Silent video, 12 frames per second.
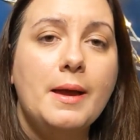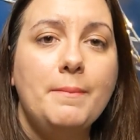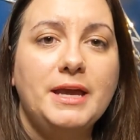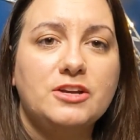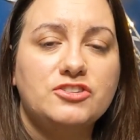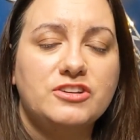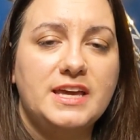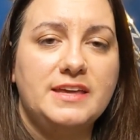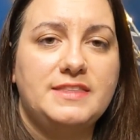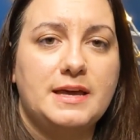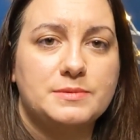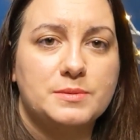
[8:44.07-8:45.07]
Make sure you
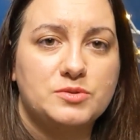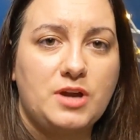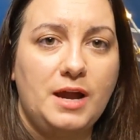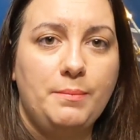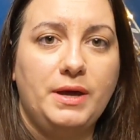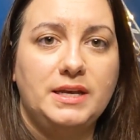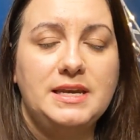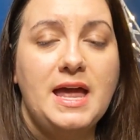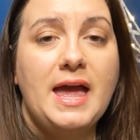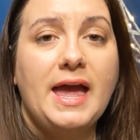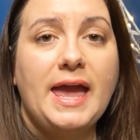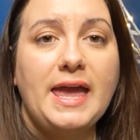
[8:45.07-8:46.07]
hit that subscribe button
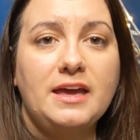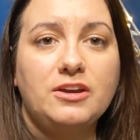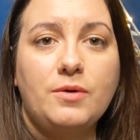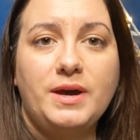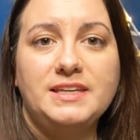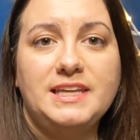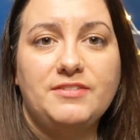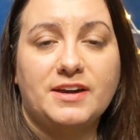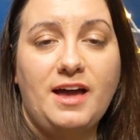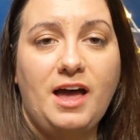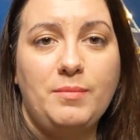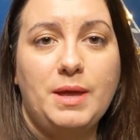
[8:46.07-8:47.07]
and go ahead and leave a
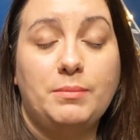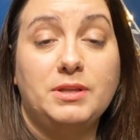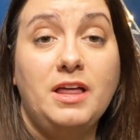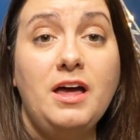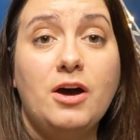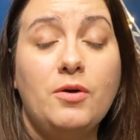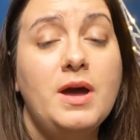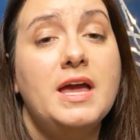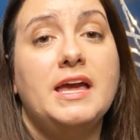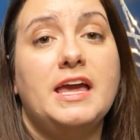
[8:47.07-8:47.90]
comment below